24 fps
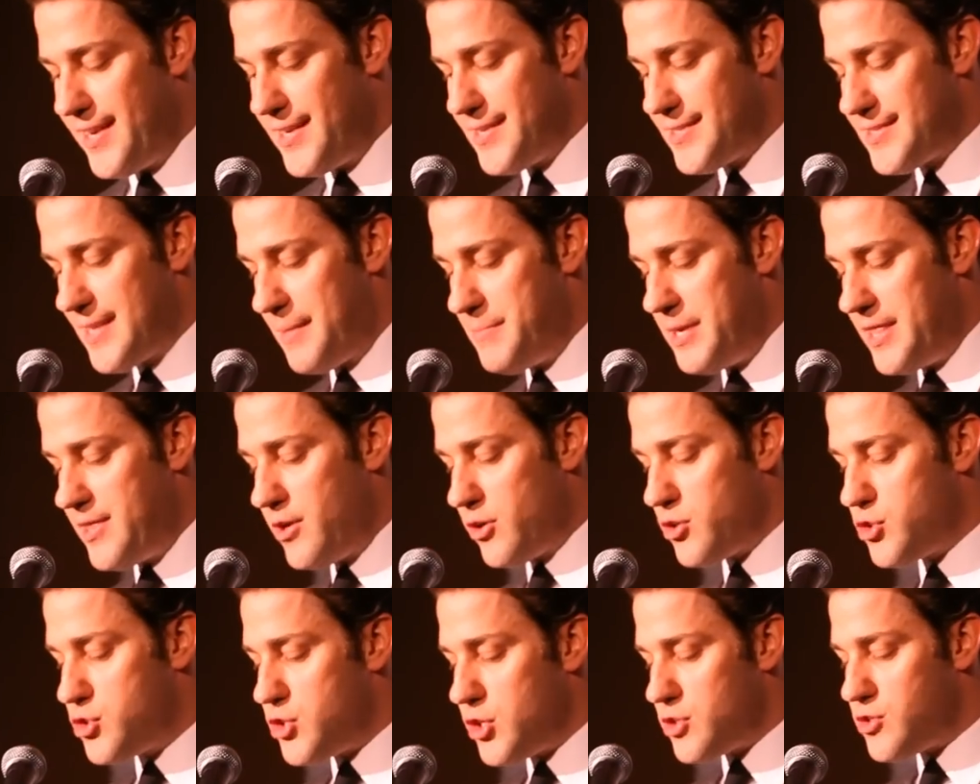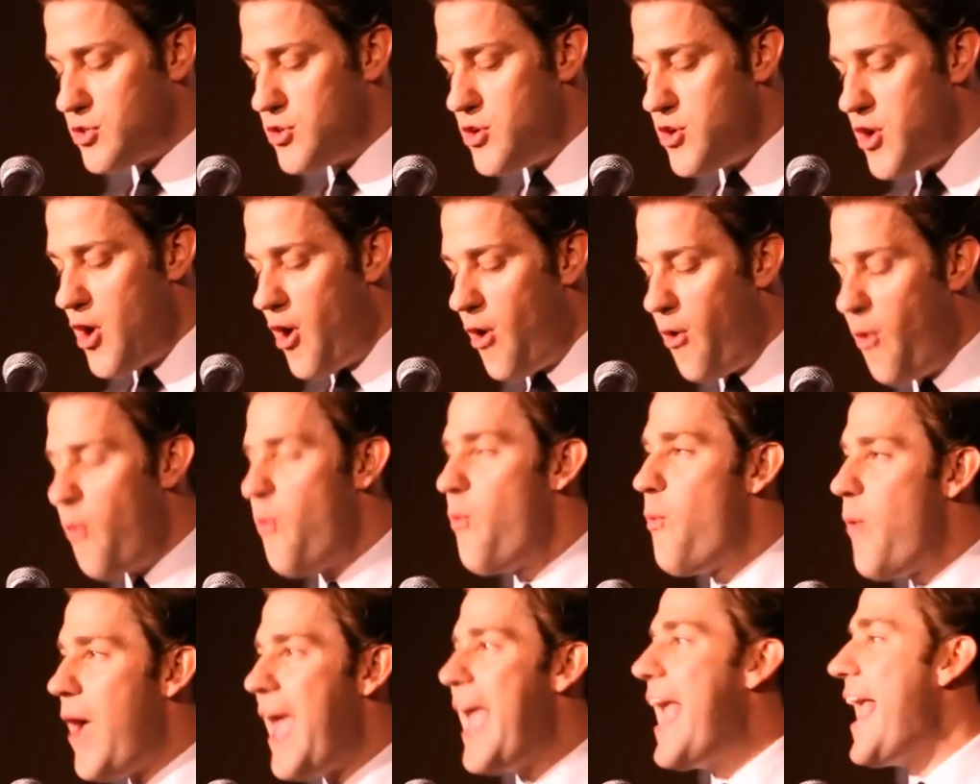this? I mean, there's just no
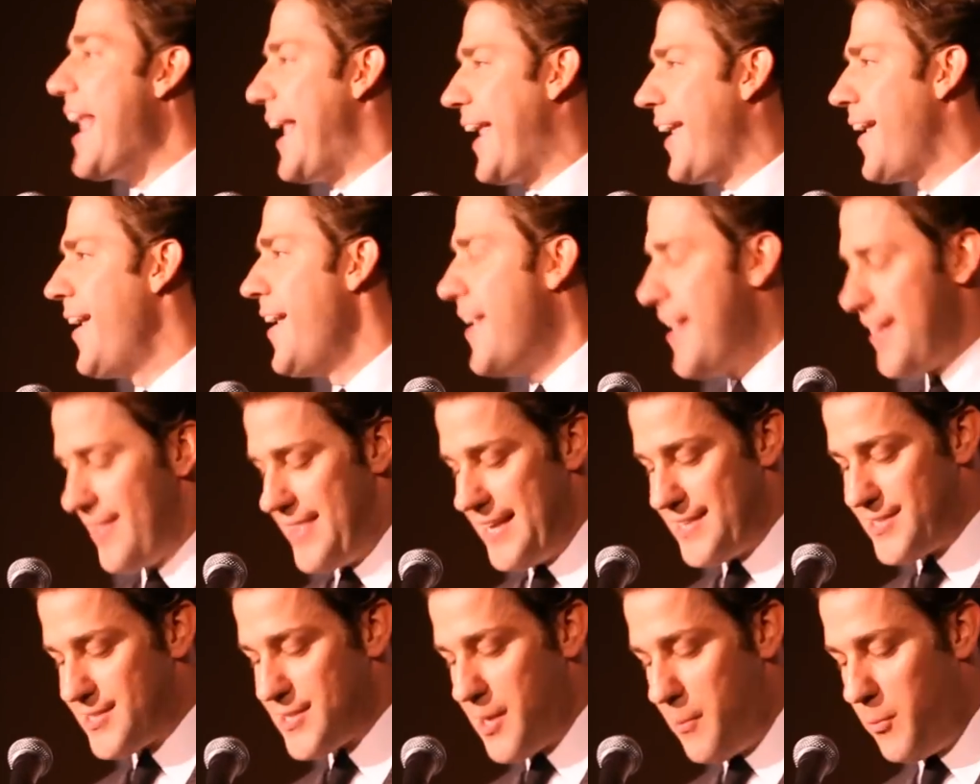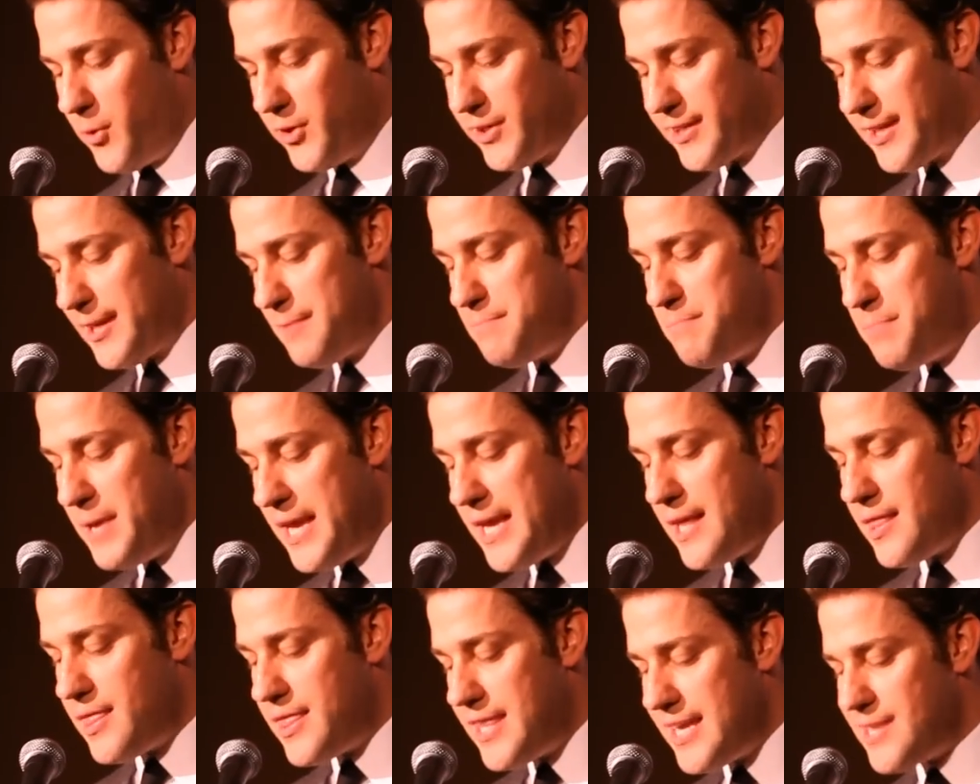way that someone can
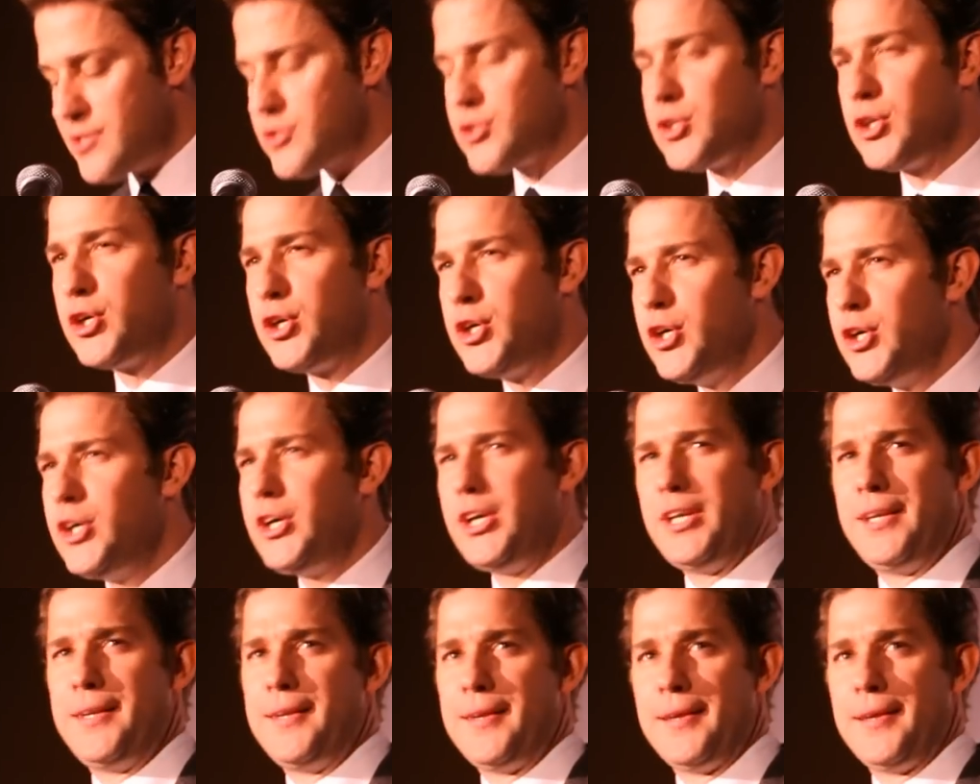be this good.